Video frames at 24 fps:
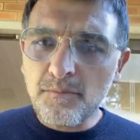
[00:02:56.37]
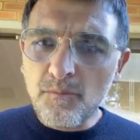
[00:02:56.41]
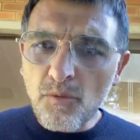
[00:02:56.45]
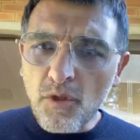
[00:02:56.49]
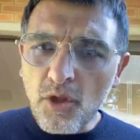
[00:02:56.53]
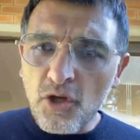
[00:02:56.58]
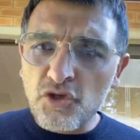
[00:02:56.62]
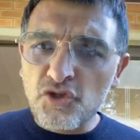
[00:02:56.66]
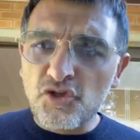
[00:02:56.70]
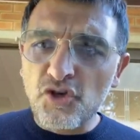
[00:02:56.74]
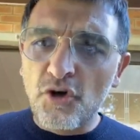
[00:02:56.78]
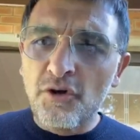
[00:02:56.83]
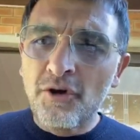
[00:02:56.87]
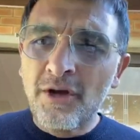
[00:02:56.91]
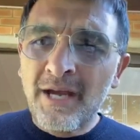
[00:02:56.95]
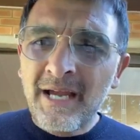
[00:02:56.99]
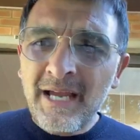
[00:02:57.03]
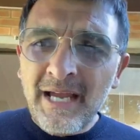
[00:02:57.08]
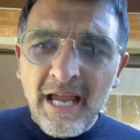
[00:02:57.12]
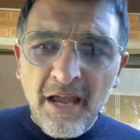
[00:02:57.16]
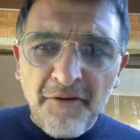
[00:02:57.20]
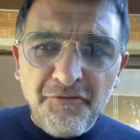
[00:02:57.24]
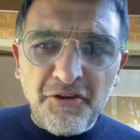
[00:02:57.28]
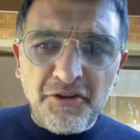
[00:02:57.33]
So
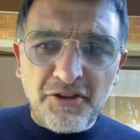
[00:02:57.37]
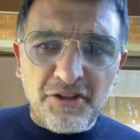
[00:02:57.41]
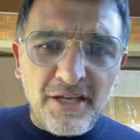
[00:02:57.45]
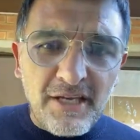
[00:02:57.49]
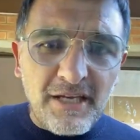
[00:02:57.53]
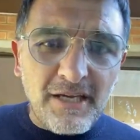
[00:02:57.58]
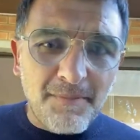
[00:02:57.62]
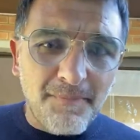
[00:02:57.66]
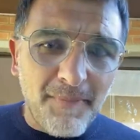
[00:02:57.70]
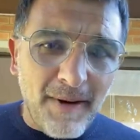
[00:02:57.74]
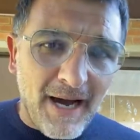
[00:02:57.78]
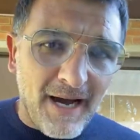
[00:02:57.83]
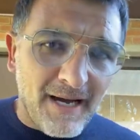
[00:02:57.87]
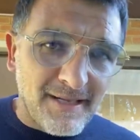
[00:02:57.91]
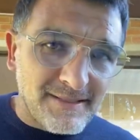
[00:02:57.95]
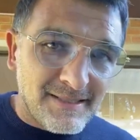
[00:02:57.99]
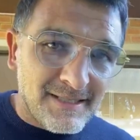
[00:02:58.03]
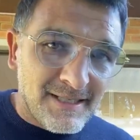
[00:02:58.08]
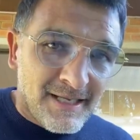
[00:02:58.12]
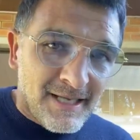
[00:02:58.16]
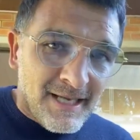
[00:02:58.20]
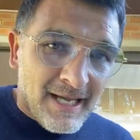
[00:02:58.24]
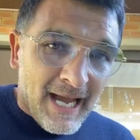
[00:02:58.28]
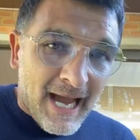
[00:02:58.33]
if you think about
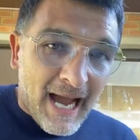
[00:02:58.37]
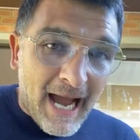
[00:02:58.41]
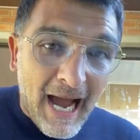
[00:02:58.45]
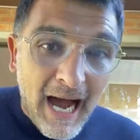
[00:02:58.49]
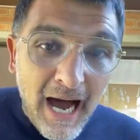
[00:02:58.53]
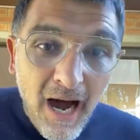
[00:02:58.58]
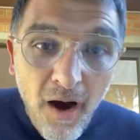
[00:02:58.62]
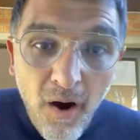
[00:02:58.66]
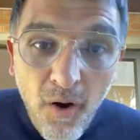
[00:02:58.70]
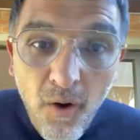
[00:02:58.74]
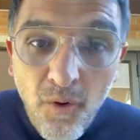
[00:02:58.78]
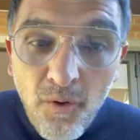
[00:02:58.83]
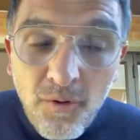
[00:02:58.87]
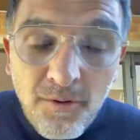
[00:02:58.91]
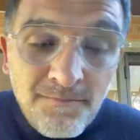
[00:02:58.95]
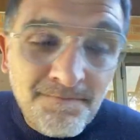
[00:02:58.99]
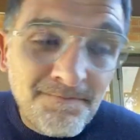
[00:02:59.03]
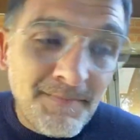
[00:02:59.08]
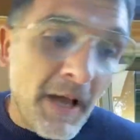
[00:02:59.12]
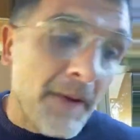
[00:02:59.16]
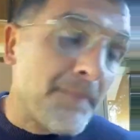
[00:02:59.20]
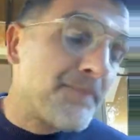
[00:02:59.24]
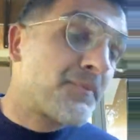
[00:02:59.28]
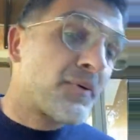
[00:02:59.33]
how
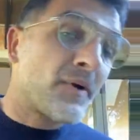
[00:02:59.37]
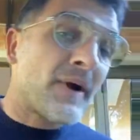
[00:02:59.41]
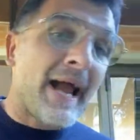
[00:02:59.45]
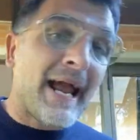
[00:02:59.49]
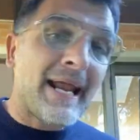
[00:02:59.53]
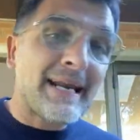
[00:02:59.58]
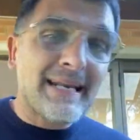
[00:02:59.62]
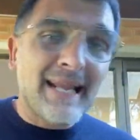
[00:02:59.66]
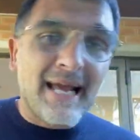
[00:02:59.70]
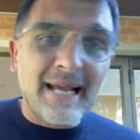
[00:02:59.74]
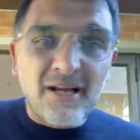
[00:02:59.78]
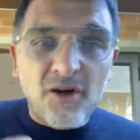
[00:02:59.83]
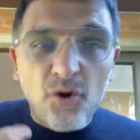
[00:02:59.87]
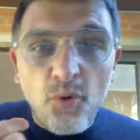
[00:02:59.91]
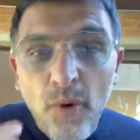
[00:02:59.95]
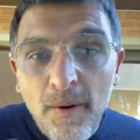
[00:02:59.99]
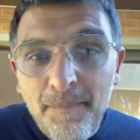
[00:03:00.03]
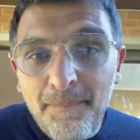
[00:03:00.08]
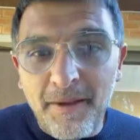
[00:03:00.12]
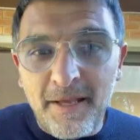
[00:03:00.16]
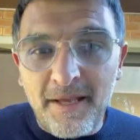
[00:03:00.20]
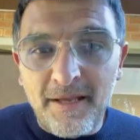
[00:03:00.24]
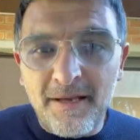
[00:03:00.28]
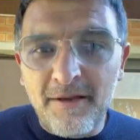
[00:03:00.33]
a brand like
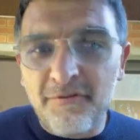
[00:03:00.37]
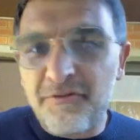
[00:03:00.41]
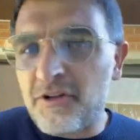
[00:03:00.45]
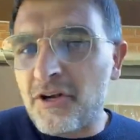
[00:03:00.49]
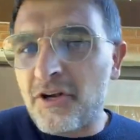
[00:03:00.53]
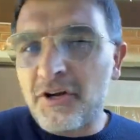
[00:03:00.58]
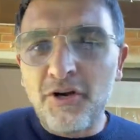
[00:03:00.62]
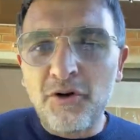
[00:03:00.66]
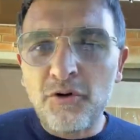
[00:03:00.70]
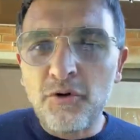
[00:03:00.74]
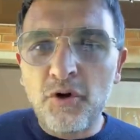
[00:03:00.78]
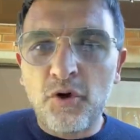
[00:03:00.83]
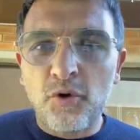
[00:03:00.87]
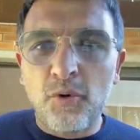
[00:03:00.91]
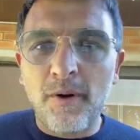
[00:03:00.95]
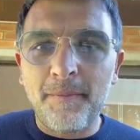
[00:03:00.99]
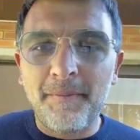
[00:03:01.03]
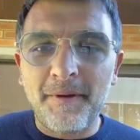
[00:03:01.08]
Quibi, if you don't know who Quibi